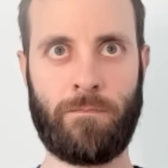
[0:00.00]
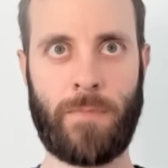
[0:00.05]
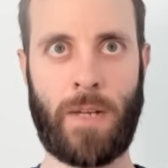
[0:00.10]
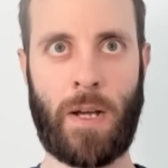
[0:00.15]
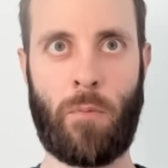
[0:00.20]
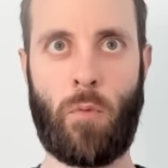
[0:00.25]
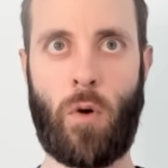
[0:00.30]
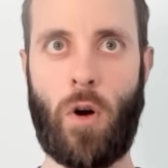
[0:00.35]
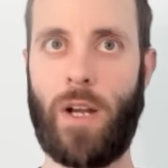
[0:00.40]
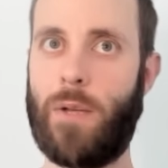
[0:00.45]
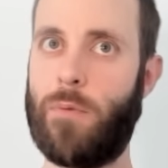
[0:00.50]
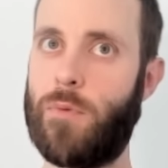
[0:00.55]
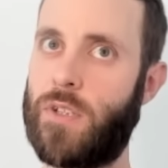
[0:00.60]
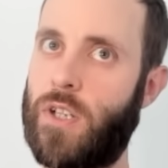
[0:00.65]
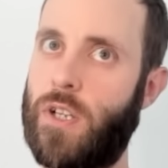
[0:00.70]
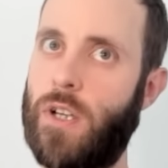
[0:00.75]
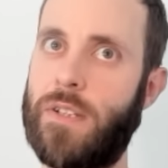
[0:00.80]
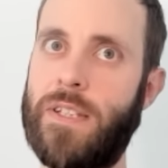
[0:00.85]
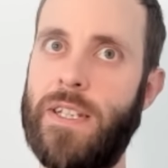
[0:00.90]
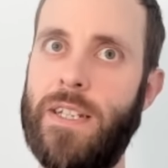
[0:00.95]
And while it was
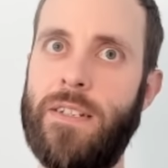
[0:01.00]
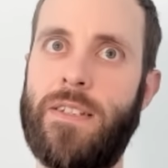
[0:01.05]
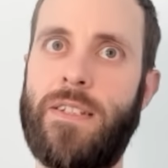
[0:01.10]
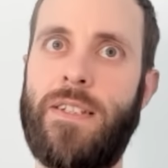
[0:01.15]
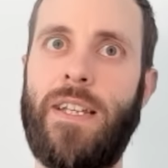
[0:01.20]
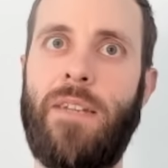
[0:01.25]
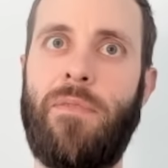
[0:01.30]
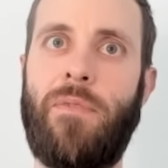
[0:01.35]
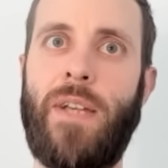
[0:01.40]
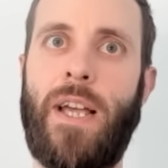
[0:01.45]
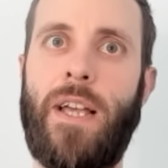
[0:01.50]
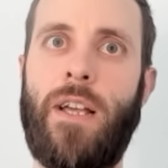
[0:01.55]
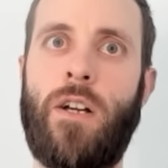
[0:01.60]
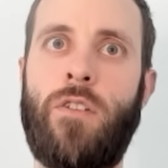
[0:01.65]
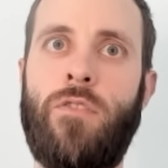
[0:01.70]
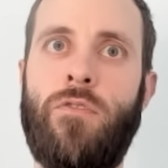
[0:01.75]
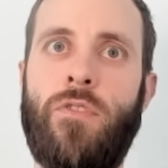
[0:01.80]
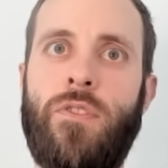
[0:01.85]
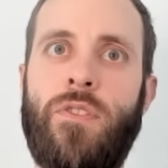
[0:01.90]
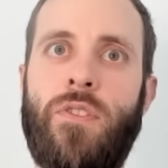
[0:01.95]
gutting to deviate
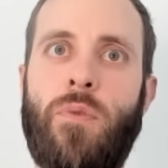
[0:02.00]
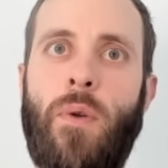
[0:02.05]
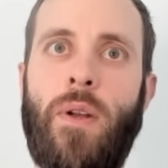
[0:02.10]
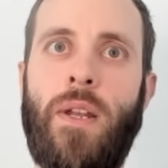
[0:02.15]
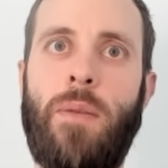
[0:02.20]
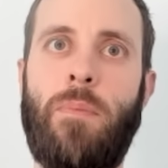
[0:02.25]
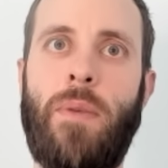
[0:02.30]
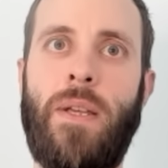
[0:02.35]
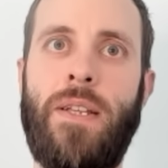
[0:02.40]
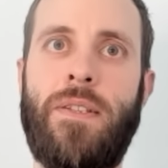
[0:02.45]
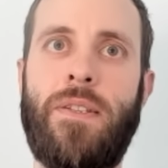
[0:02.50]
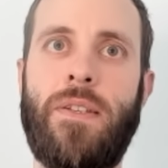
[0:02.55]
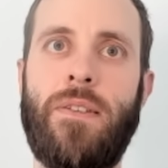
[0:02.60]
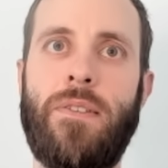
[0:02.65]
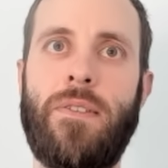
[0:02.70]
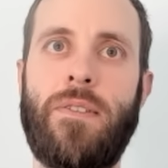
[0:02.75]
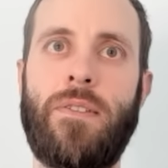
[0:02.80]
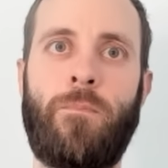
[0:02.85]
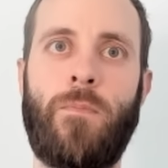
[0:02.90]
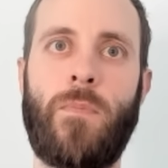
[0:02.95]
120
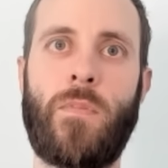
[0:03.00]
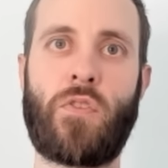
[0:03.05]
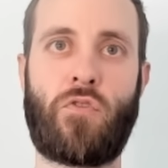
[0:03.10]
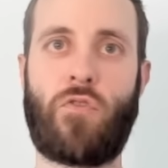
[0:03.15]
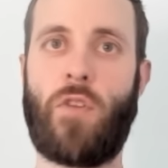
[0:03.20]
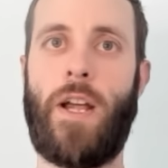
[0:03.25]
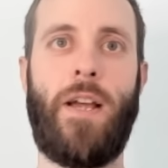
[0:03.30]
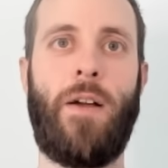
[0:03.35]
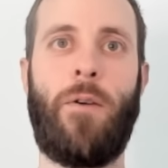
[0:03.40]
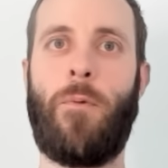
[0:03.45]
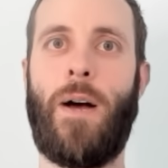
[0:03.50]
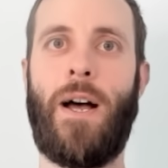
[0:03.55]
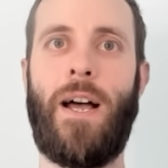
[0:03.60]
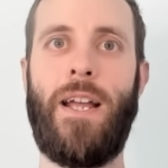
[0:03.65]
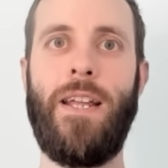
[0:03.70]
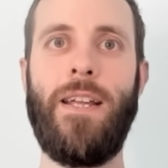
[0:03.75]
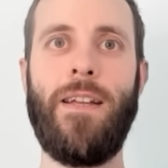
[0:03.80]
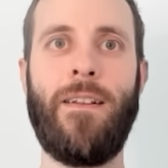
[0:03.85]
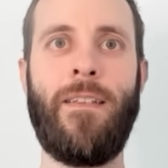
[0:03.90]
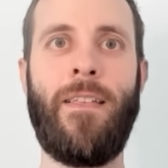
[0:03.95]
metres straight
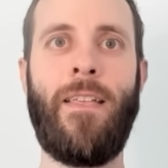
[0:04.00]
away,